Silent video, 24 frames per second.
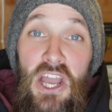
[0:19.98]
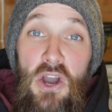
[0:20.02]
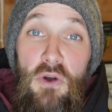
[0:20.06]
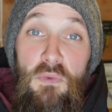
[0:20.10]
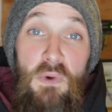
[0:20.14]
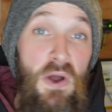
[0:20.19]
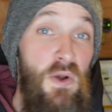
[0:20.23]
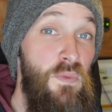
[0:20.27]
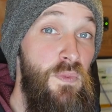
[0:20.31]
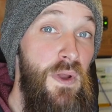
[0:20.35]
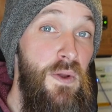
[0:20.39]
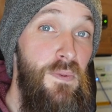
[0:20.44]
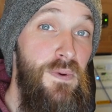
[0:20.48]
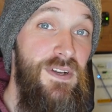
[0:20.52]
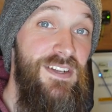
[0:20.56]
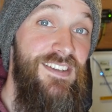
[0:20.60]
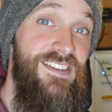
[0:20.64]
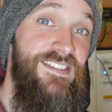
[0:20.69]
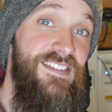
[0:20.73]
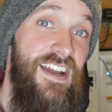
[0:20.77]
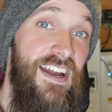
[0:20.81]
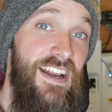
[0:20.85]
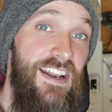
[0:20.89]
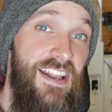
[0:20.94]
When we were
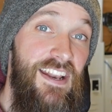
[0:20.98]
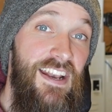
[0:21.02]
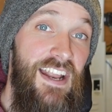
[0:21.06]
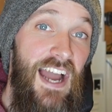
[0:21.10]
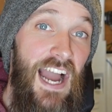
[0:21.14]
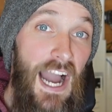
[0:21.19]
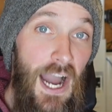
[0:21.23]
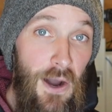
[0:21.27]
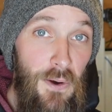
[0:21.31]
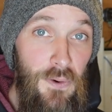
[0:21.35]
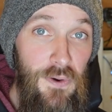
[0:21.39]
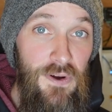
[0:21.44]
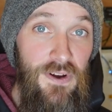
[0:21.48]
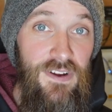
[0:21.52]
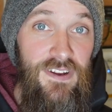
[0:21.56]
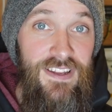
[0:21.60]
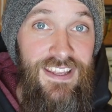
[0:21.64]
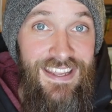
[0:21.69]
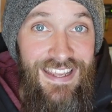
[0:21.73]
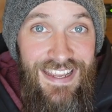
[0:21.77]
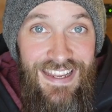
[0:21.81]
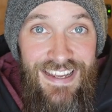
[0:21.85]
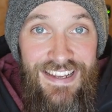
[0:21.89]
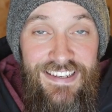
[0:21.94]
designing our
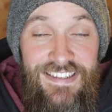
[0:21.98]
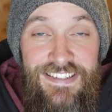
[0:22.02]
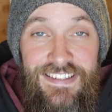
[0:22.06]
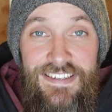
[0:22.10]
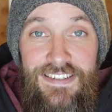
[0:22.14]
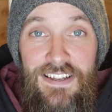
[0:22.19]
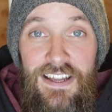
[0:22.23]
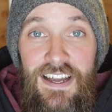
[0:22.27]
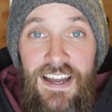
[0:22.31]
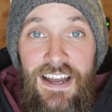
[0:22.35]
kit,